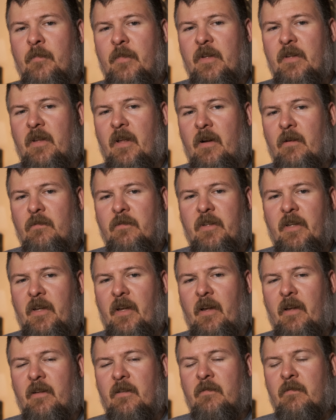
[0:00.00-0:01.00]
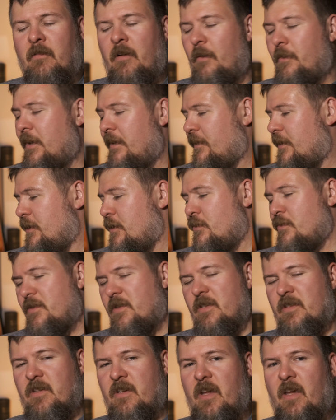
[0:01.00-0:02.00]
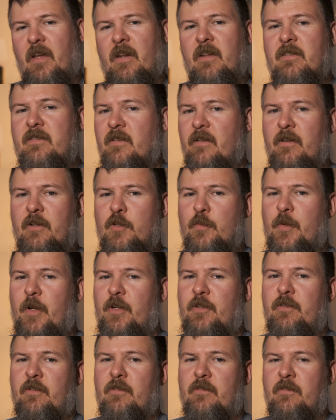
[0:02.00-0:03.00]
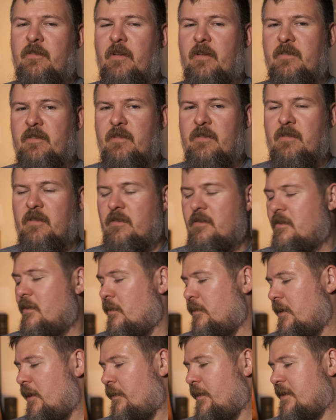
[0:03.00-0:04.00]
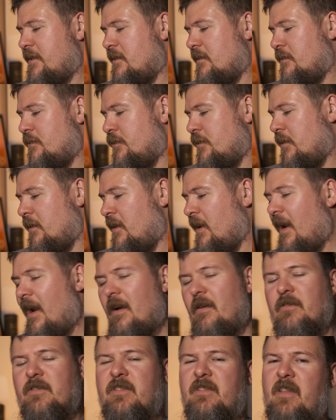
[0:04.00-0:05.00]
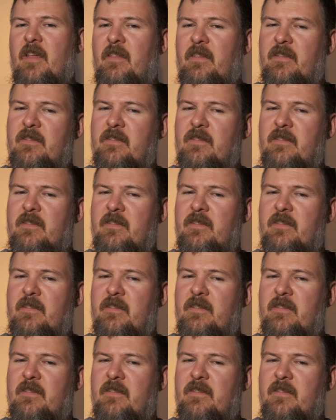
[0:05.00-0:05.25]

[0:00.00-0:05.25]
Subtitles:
But I don't think I would ever use this to take any serious pictures because it's just so low resolution, and I don't think the